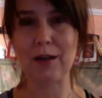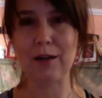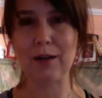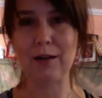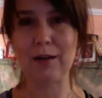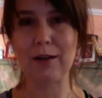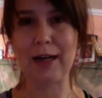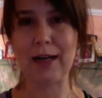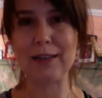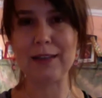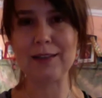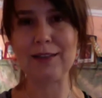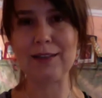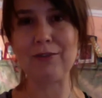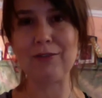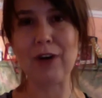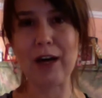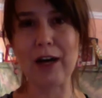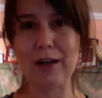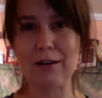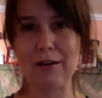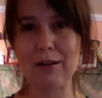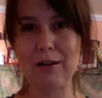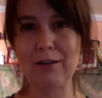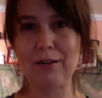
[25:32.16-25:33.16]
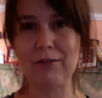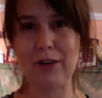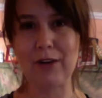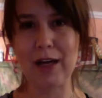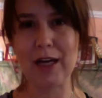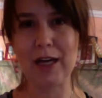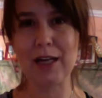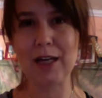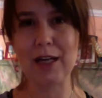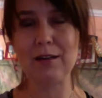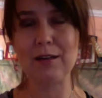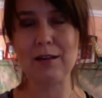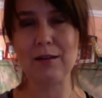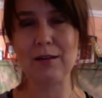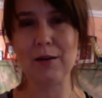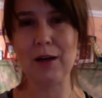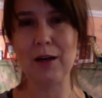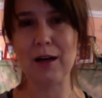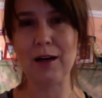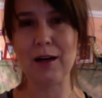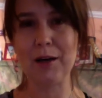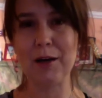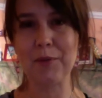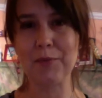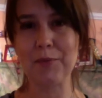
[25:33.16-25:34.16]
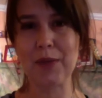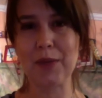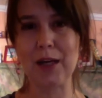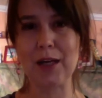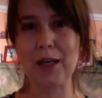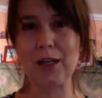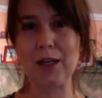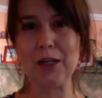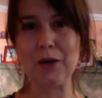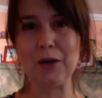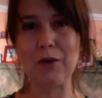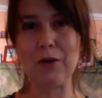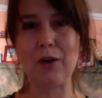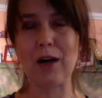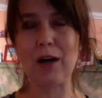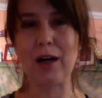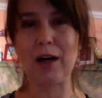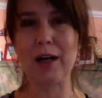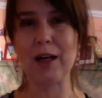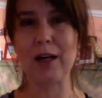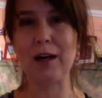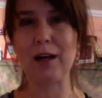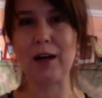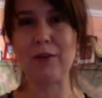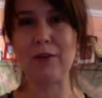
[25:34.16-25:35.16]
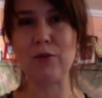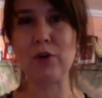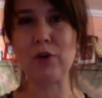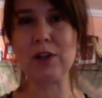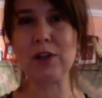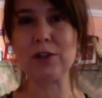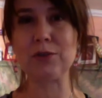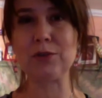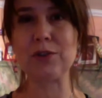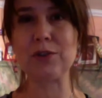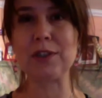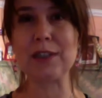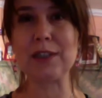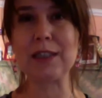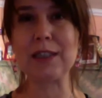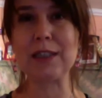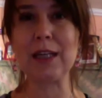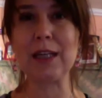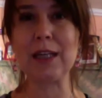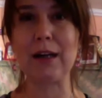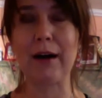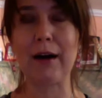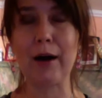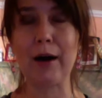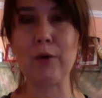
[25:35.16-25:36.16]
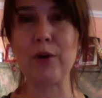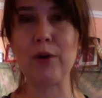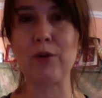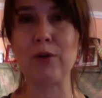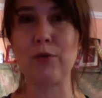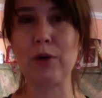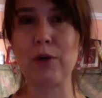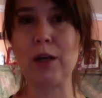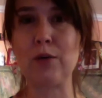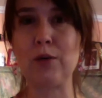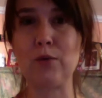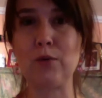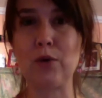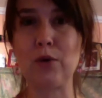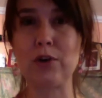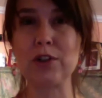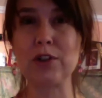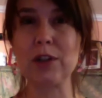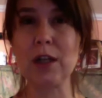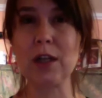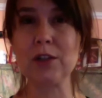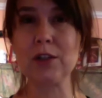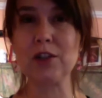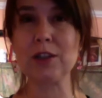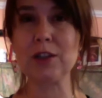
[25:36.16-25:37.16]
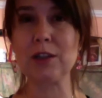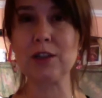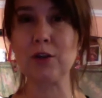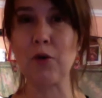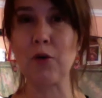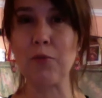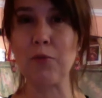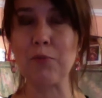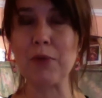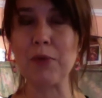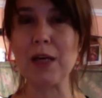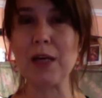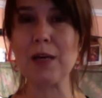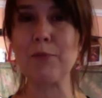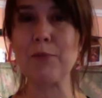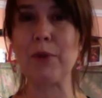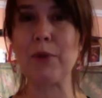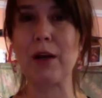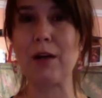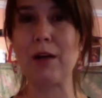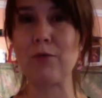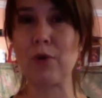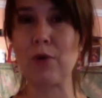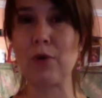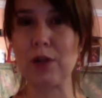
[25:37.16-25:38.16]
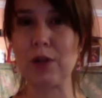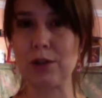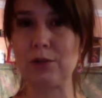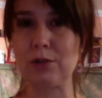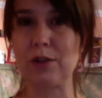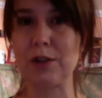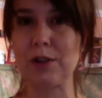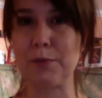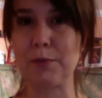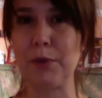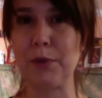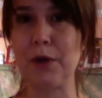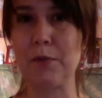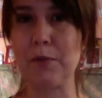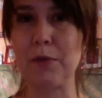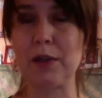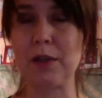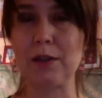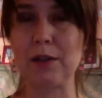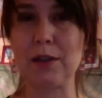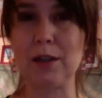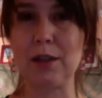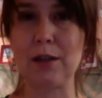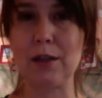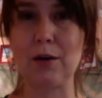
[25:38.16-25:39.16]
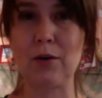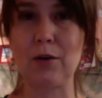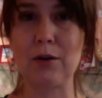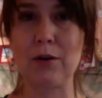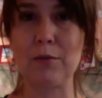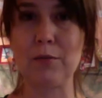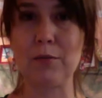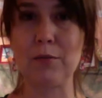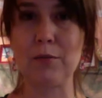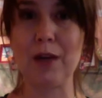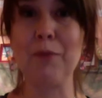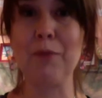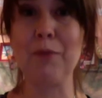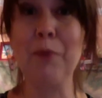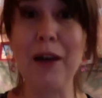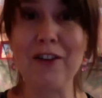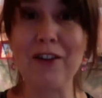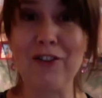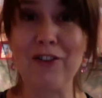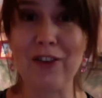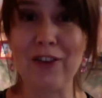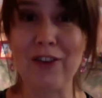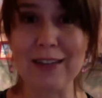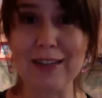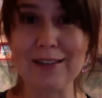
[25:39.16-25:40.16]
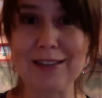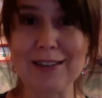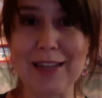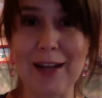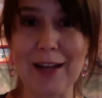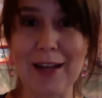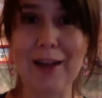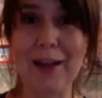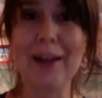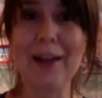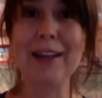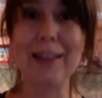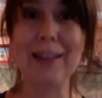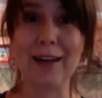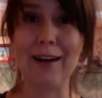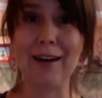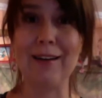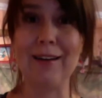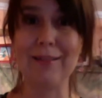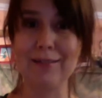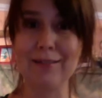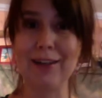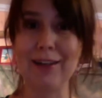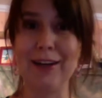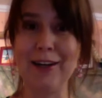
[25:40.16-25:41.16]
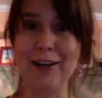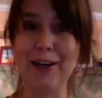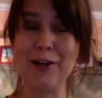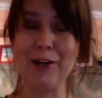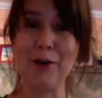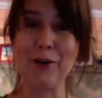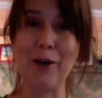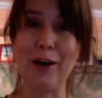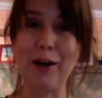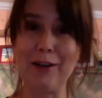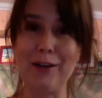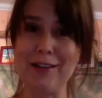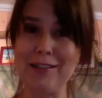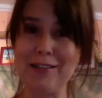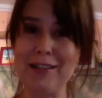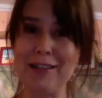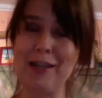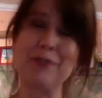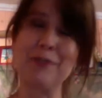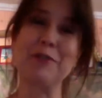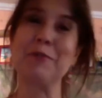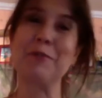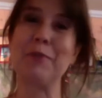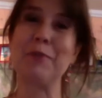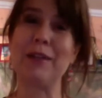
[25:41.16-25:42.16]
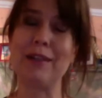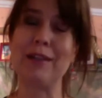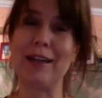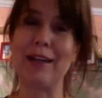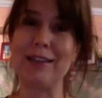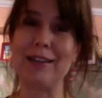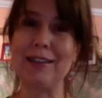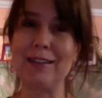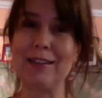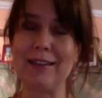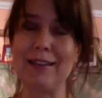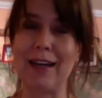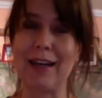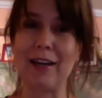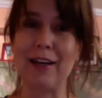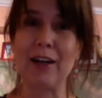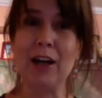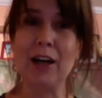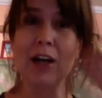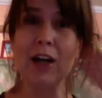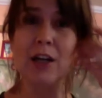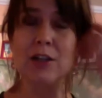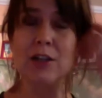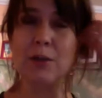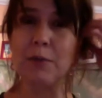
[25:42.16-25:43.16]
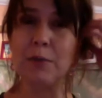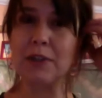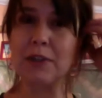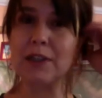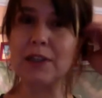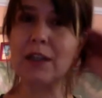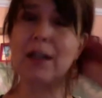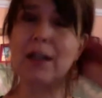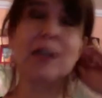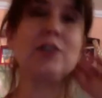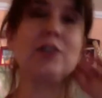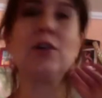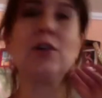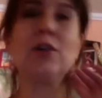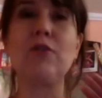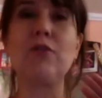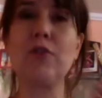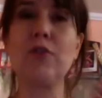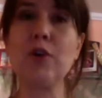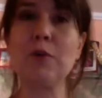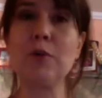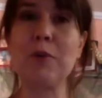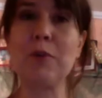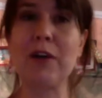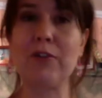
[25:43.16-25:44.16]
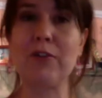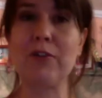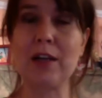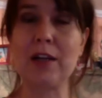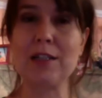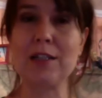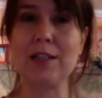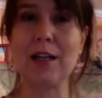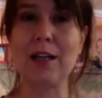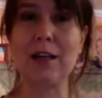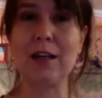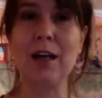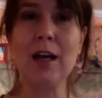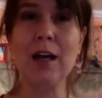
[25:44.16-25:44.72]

antiviral, right? I wanted to see how it really works, not just on me, but I wanted to experiment it on my friends. Yeah, I know how that sounds, but I did that. So basically, I told a few of my friends that